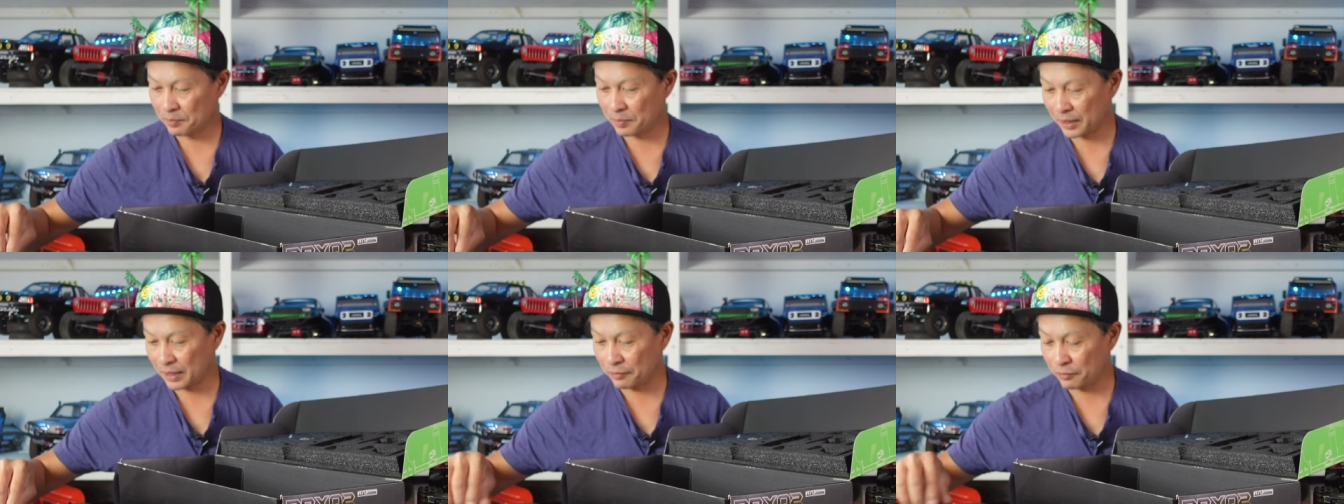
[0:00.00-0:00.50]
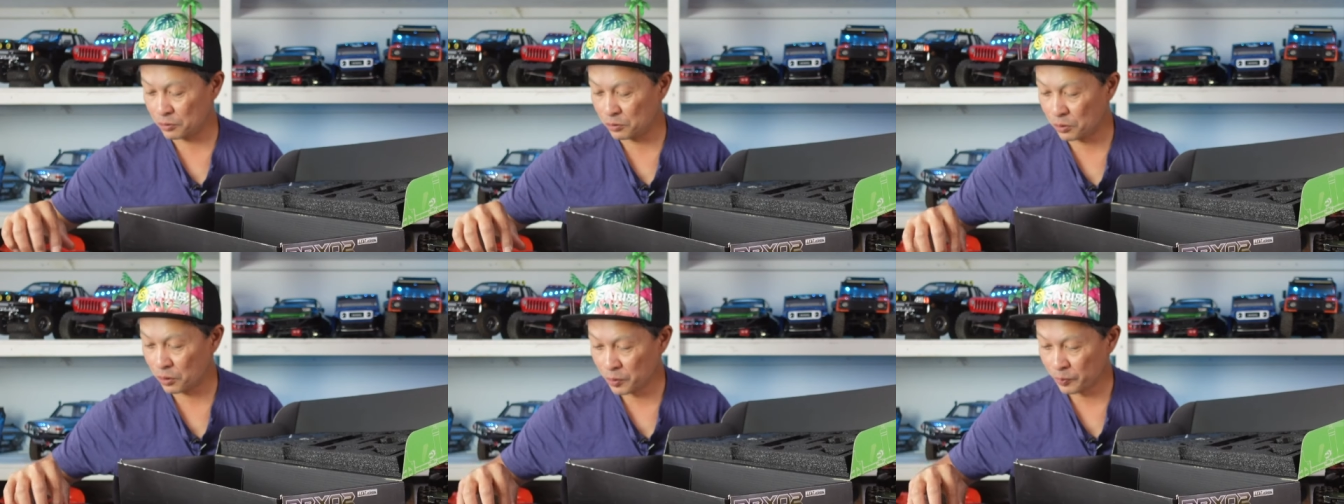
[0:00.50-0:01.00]
but if
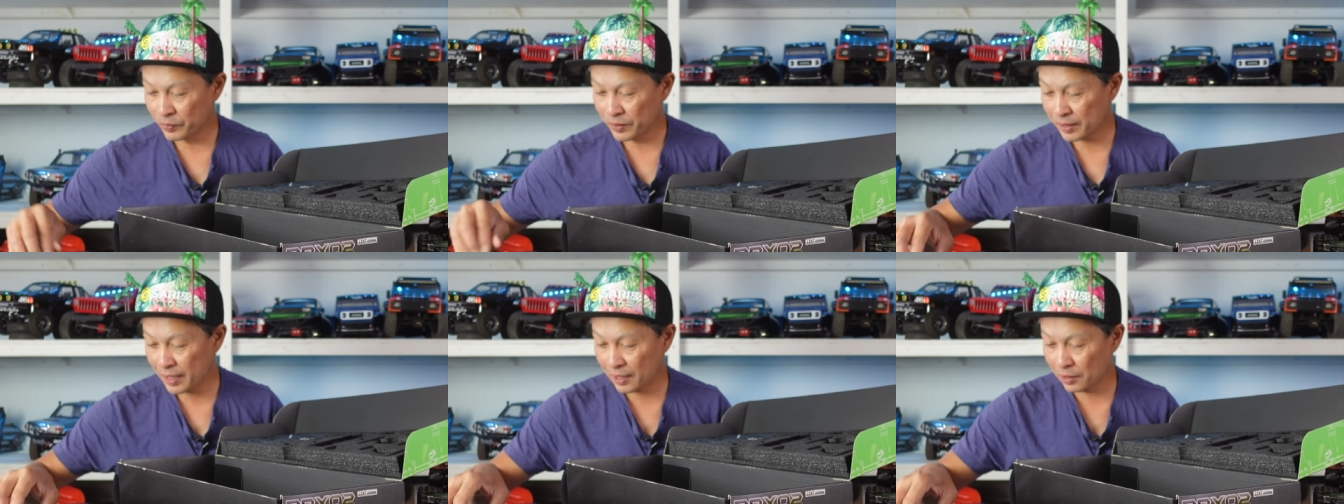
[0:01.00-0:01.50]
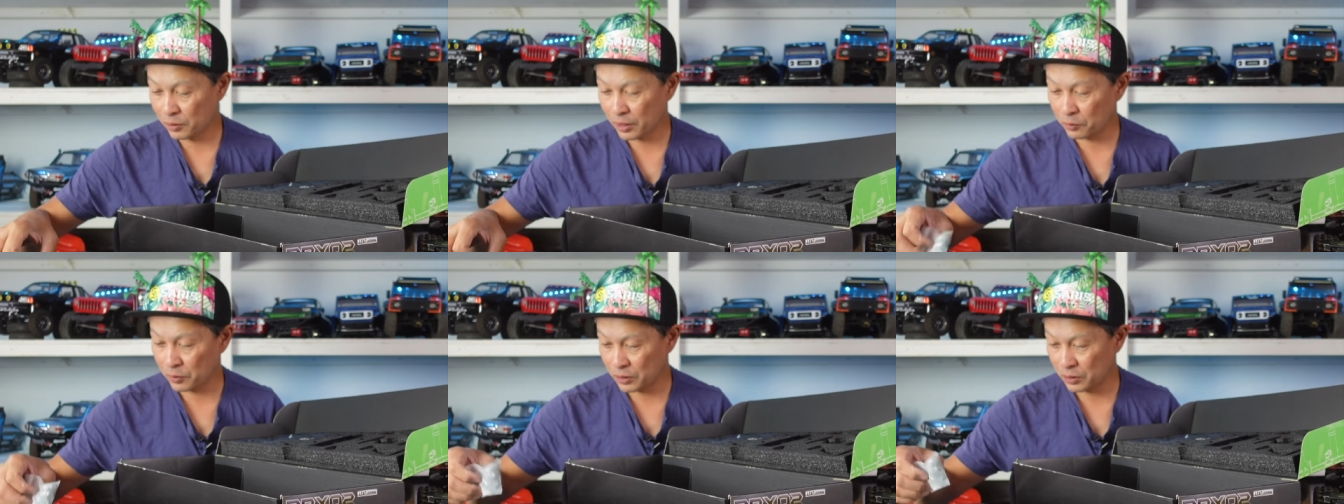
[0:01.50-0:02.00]
you take a look
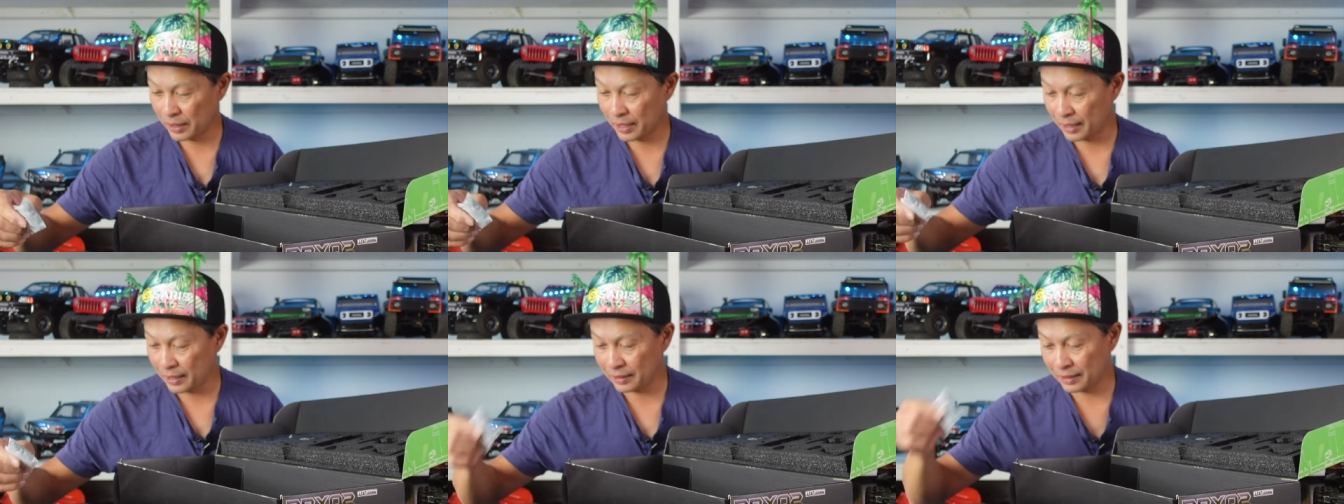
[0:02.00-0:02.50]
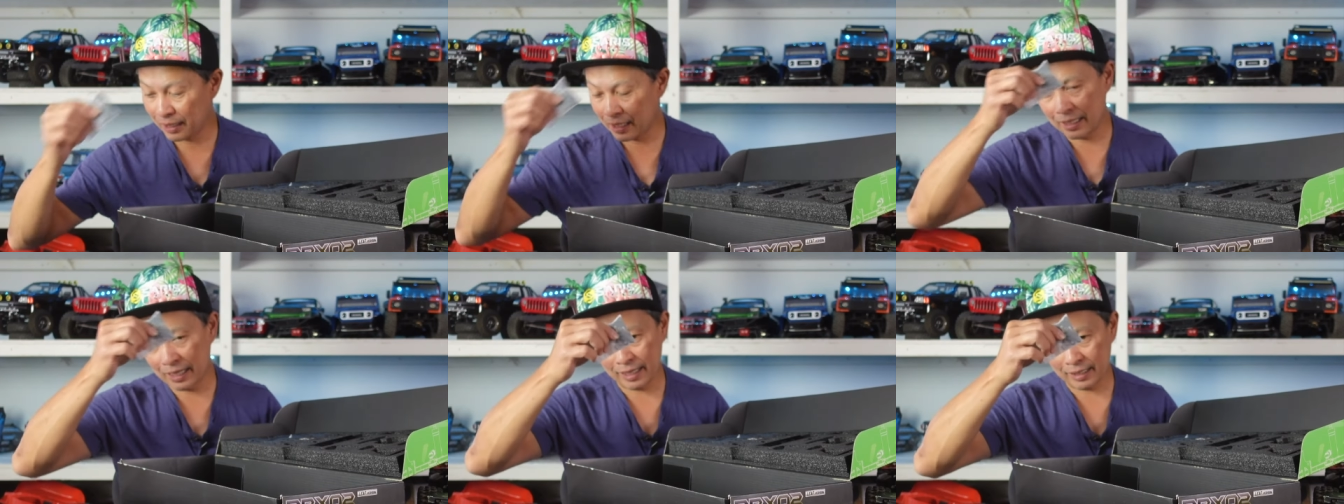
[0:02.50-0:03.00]
at what you're getting
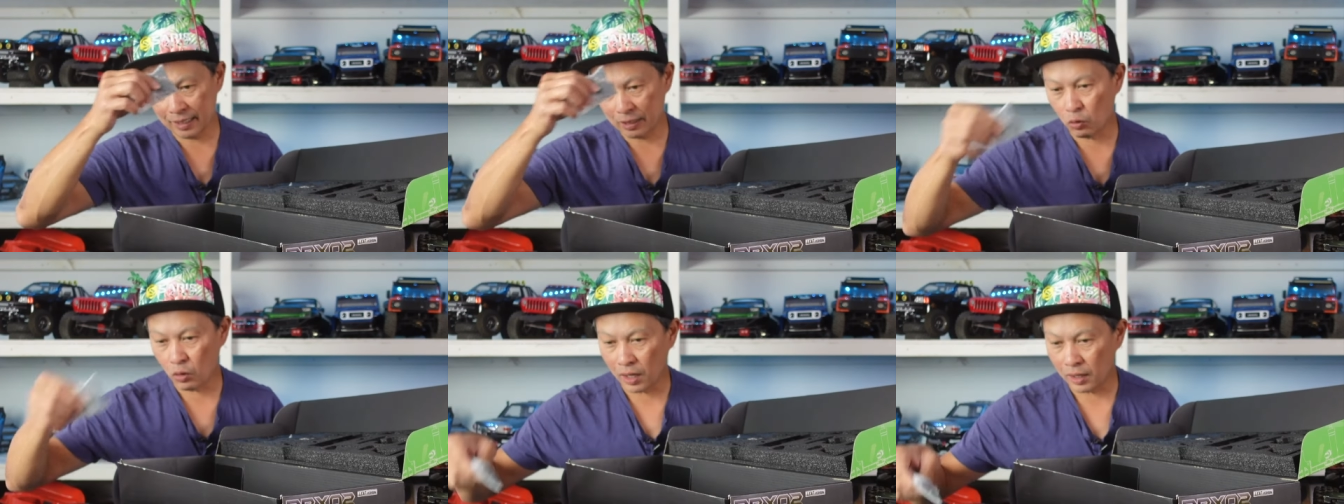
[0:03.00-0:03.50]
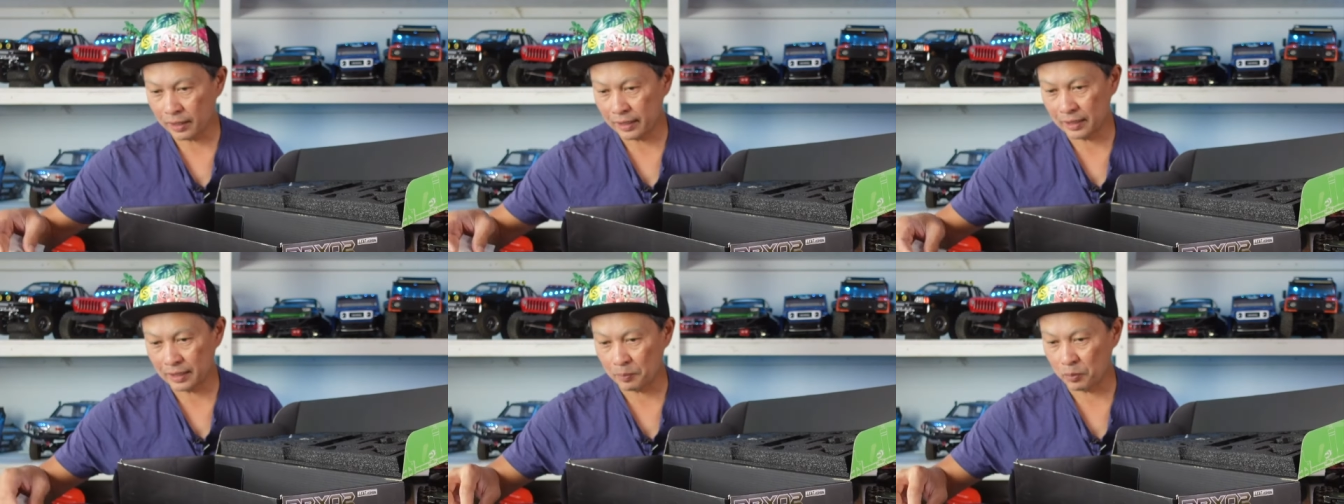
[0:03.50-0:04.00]
and, and the quality
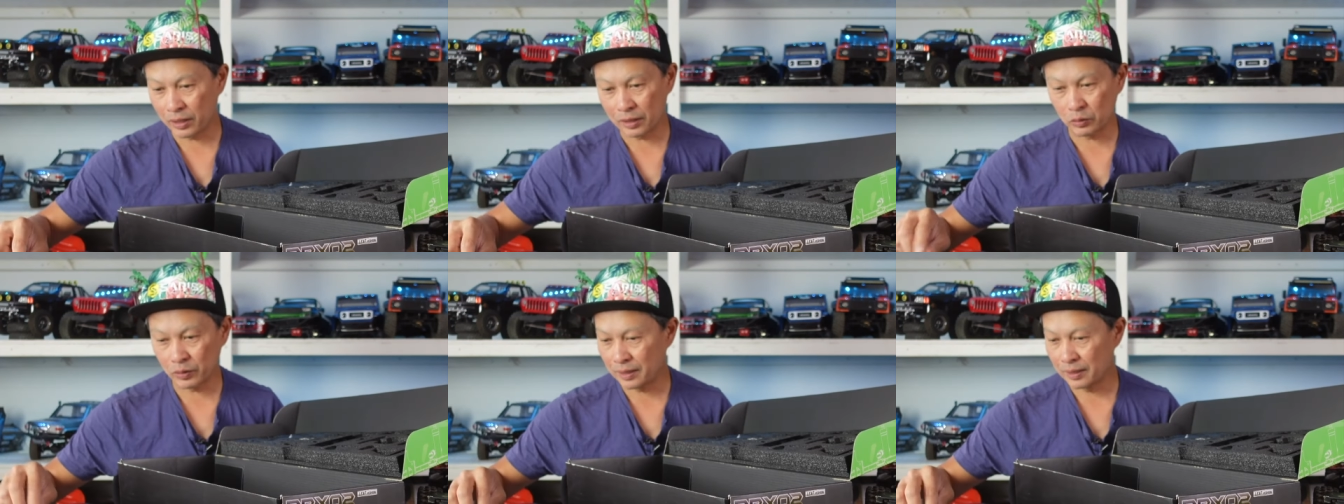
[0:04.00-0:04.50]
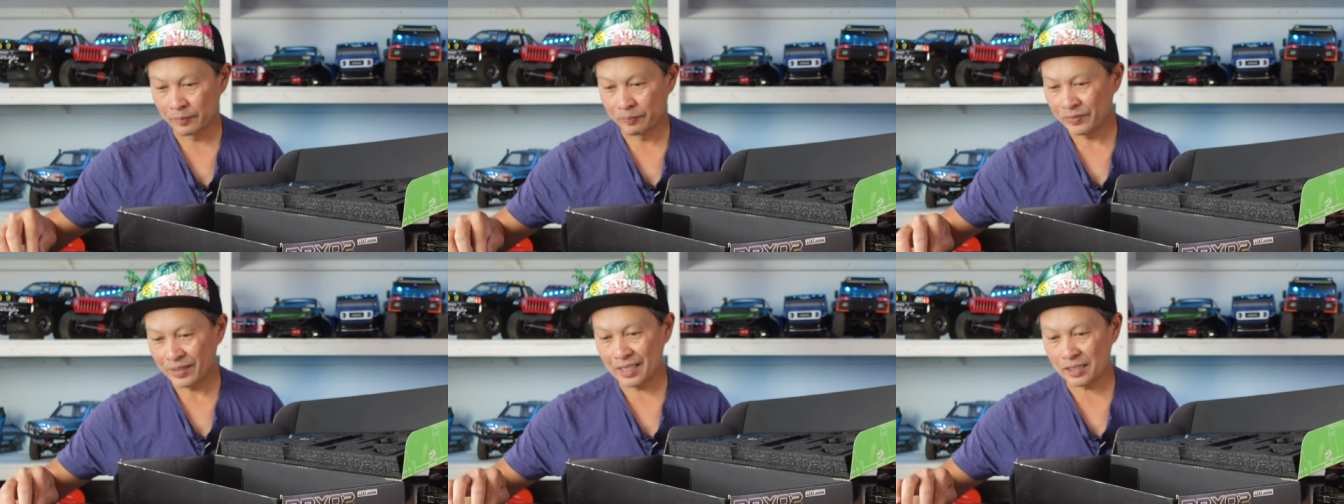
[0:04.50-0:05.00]
that they put into it,
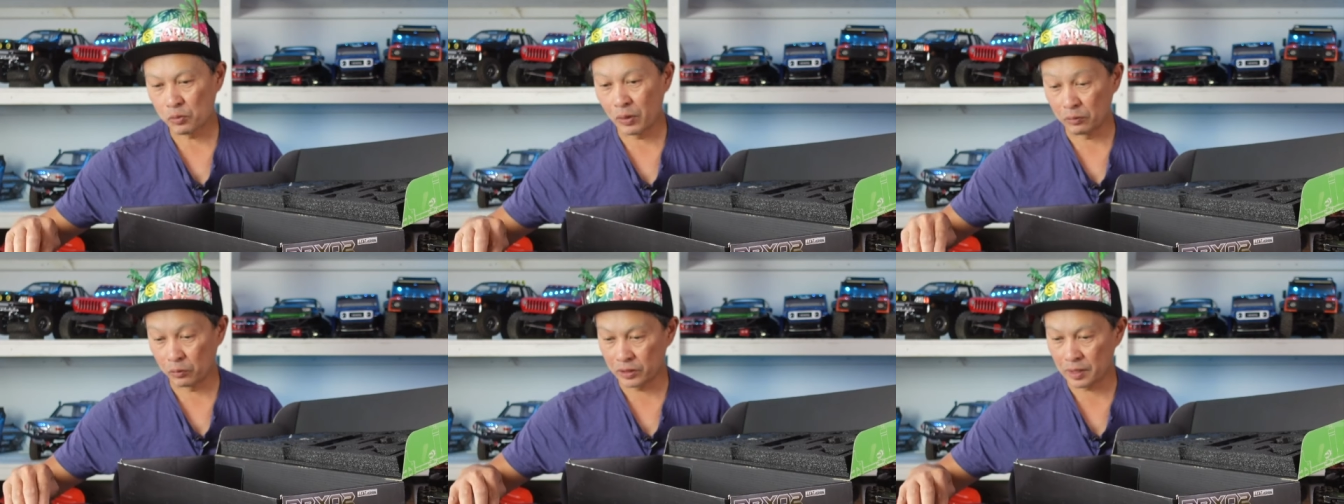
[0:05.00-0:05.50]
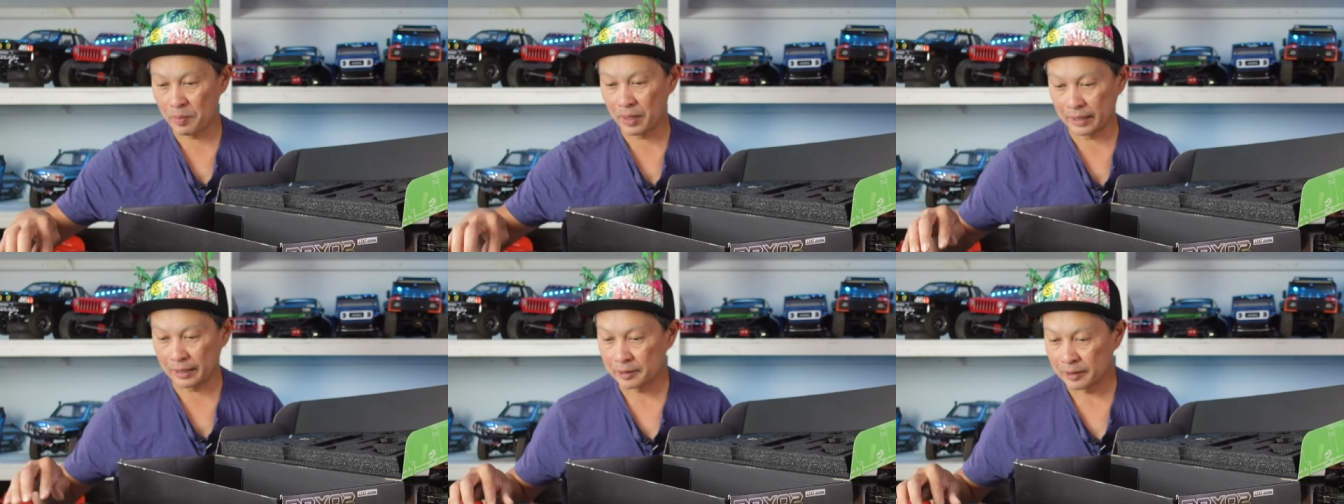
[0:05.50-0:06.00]
it's well worth the
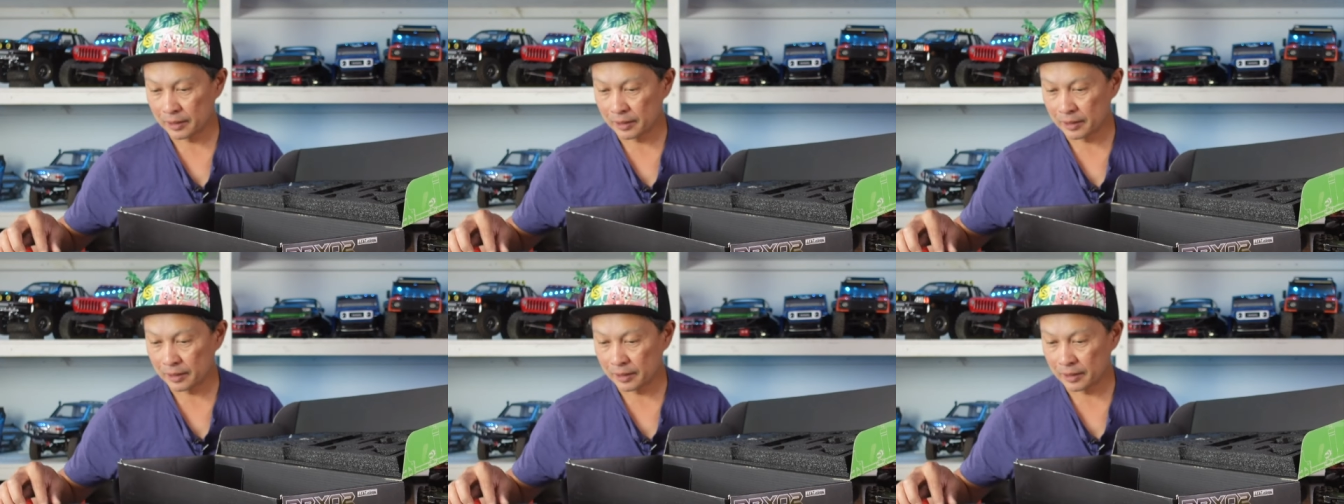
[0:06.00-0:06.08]
money.